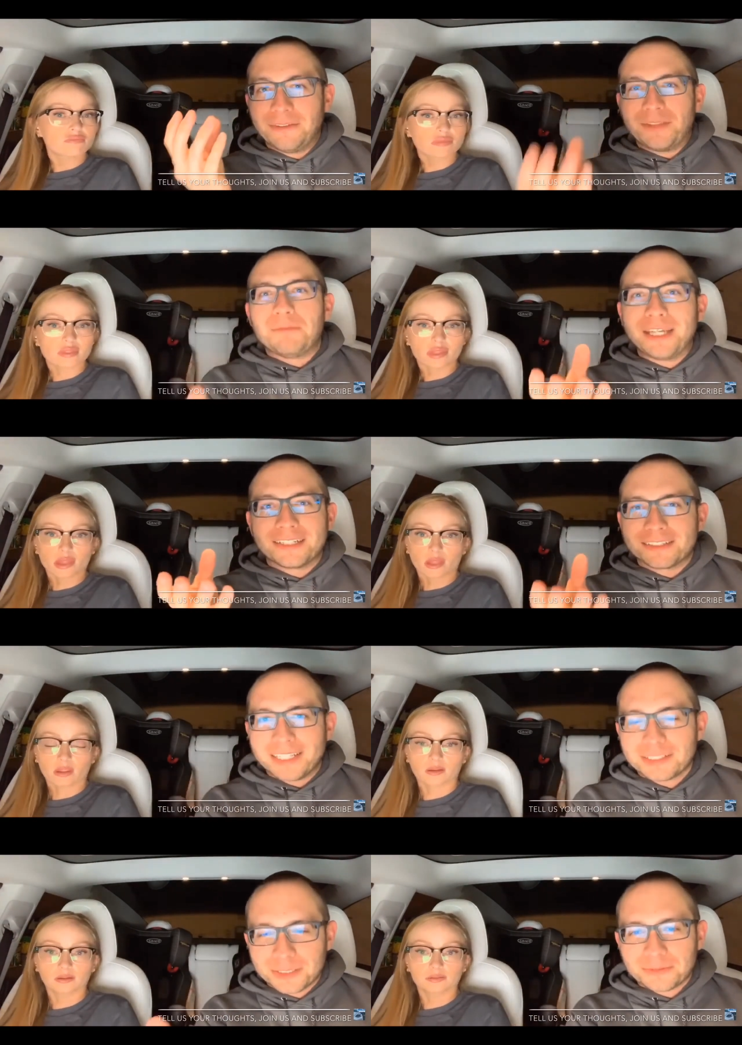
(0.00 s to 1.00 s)
Speaker 1: If they made an
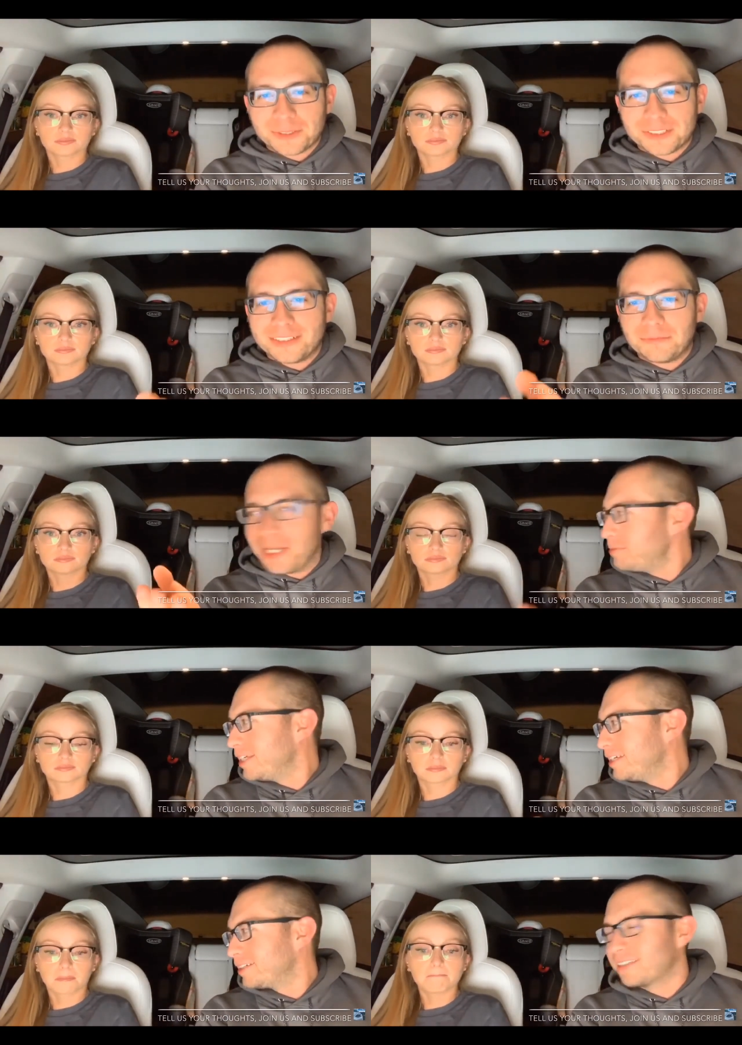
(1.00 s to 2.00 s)
electric version,
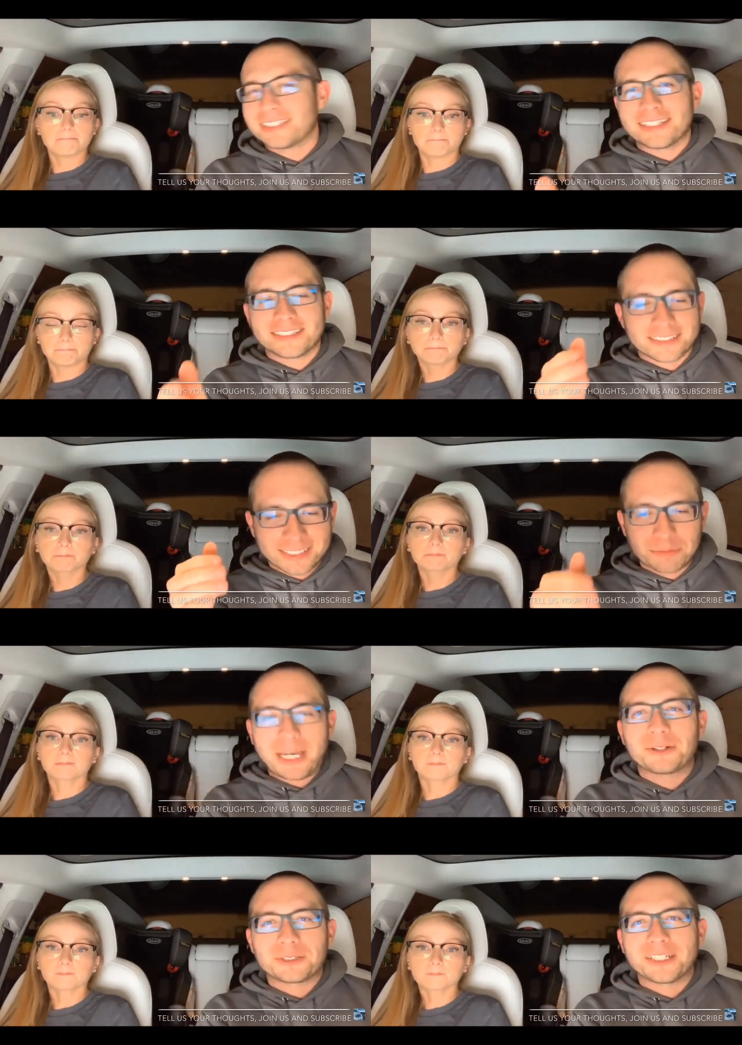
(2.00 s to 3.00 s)
maybe because mm-hmm. like just mm-hmm. this
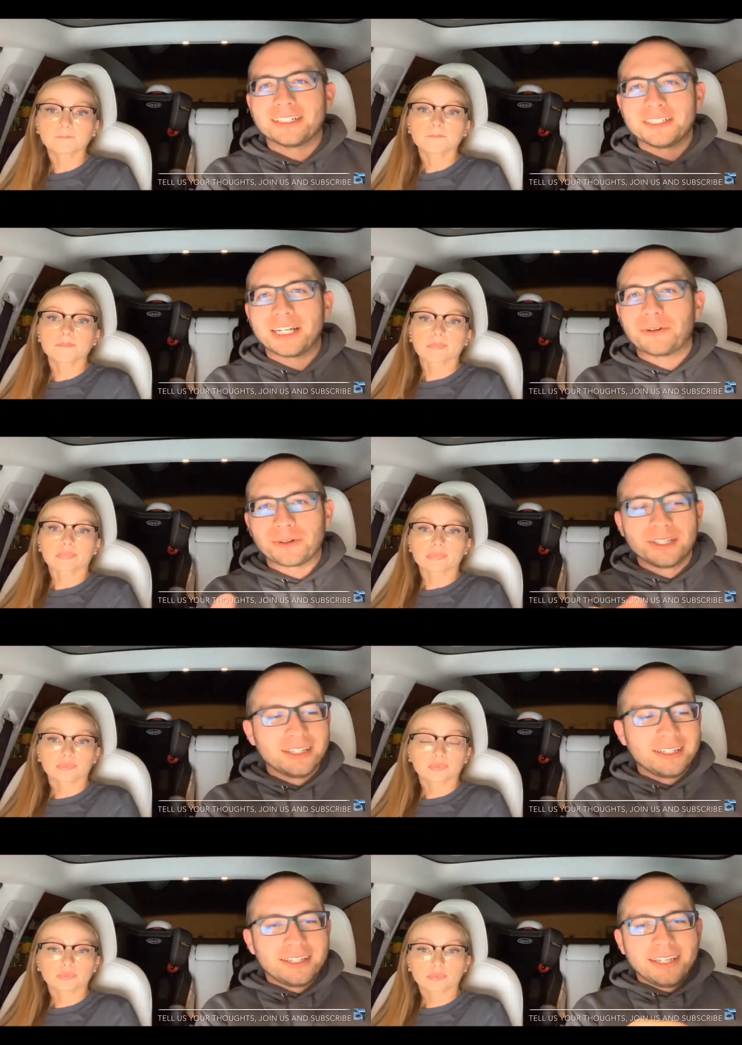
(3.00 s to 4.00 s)
powertrain in general,
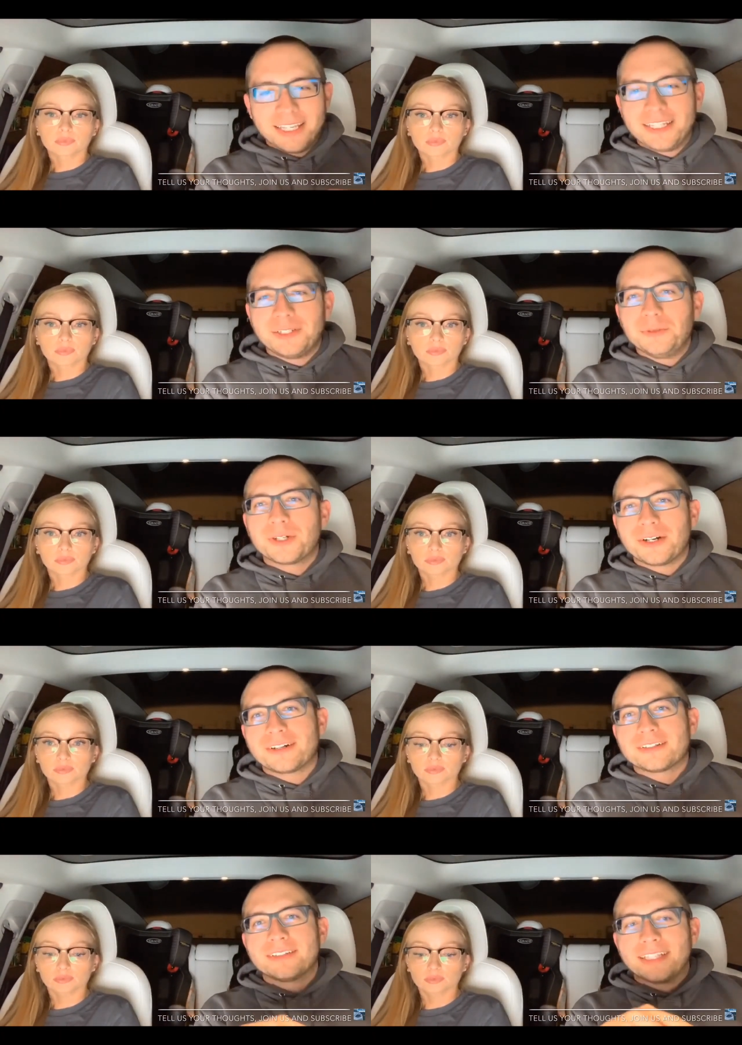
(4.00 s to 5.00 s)
any new
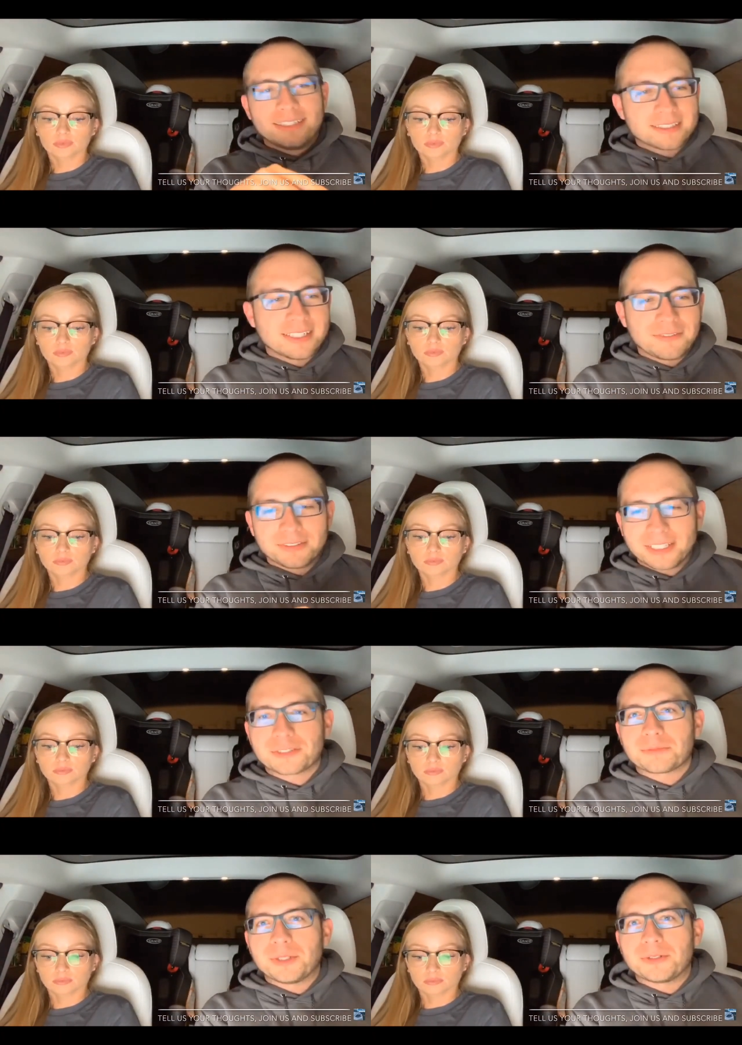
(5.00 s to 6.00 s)
car that doesn't have an
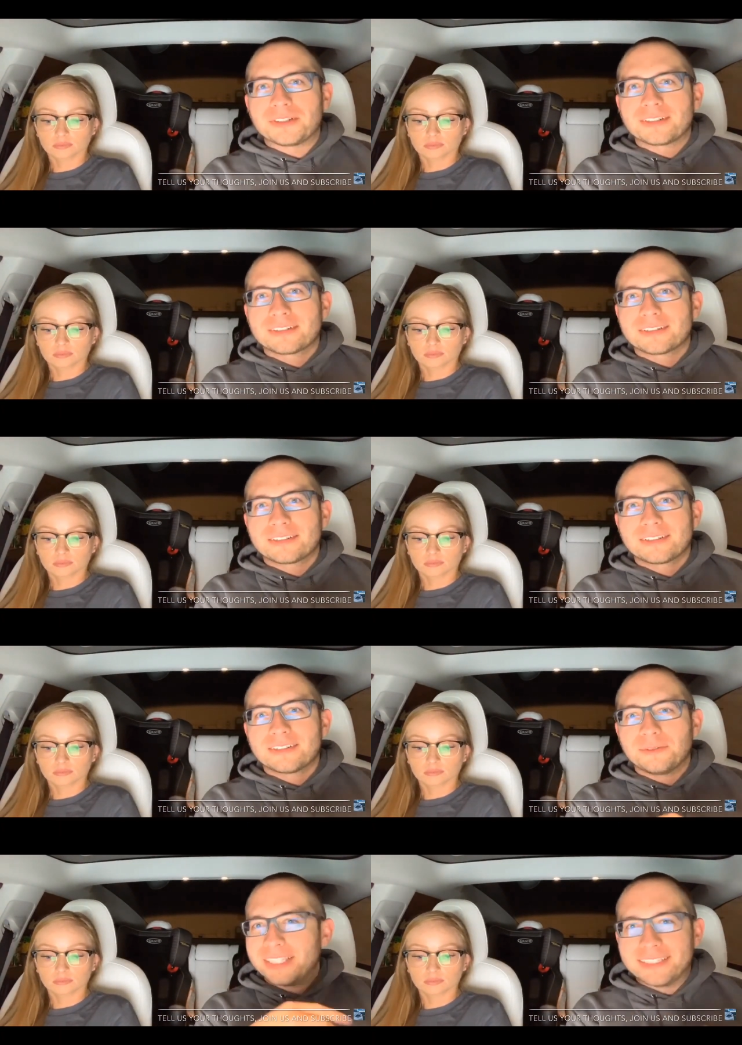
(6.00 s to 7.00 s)
electric motor
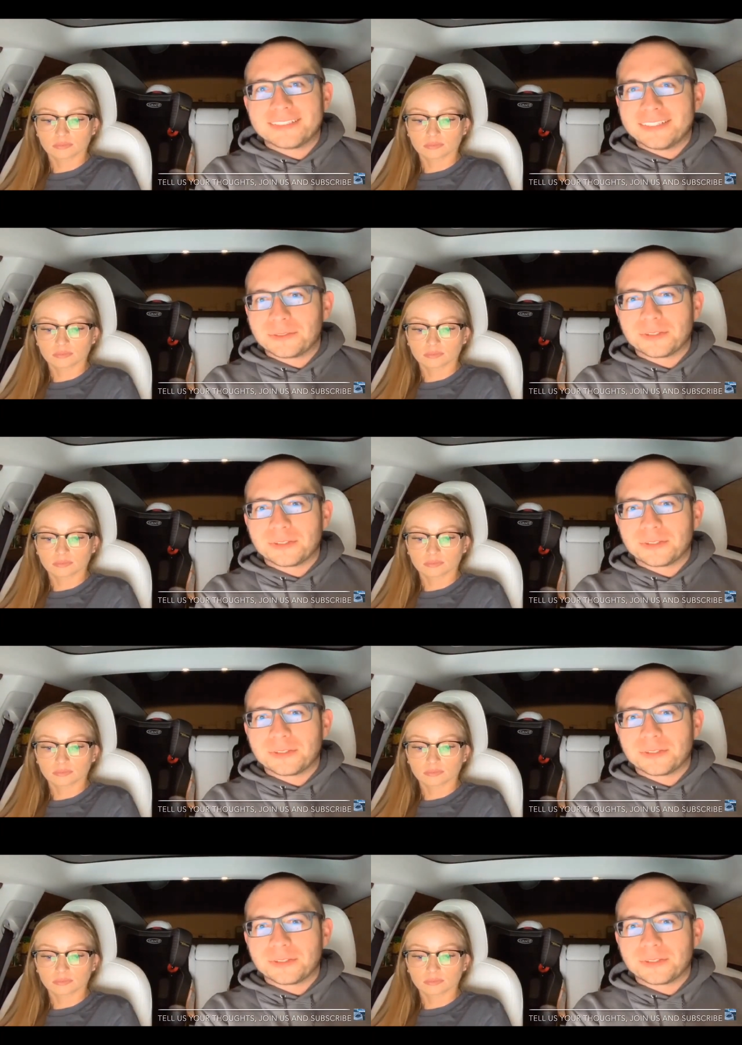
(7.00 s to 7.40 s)
with instant